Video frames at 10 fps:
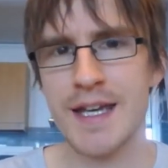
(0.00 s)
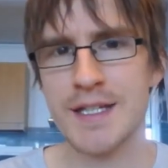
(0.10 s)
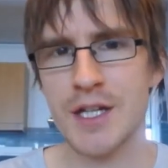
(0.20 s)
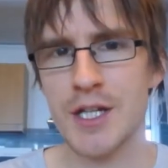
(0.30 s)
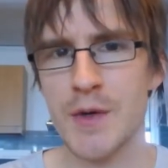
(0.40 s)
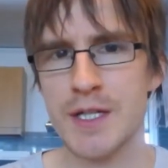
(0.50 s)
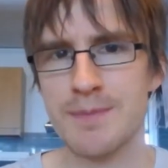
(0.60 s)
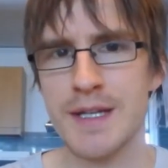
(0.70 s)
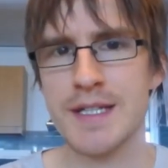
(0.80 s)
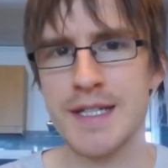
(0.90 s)
is on
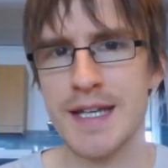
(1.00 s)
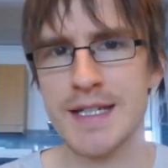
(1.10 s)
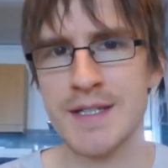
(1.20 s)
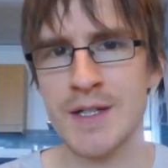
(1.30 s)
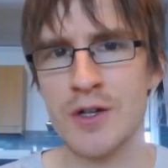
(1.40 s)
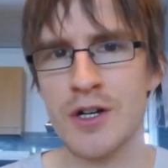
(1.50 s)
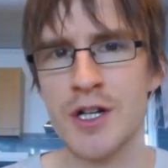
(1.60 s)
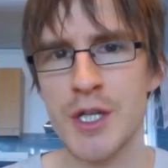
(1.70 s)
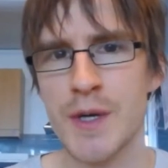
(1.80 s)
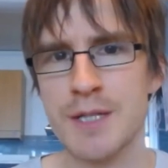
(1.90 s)
USB sticks or
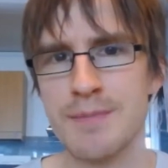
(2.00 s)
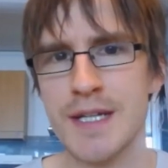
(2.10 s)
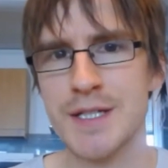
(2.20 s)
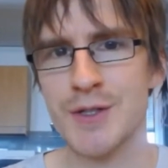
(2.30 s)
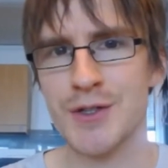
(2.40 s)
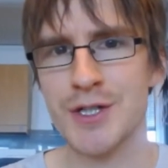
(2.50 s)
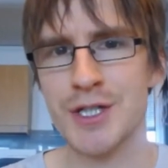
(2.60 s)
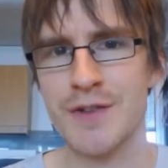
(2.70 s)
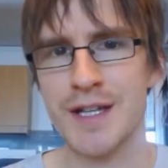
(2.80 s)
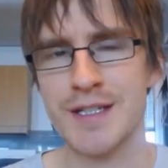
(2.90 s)
on USB storage
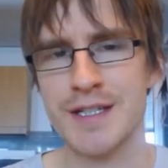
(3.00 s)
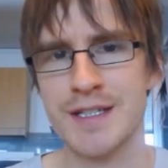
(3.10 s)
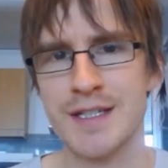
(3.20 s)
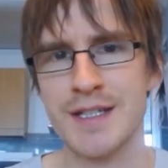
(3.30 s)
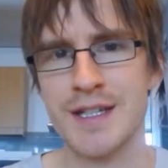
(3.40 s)
devices.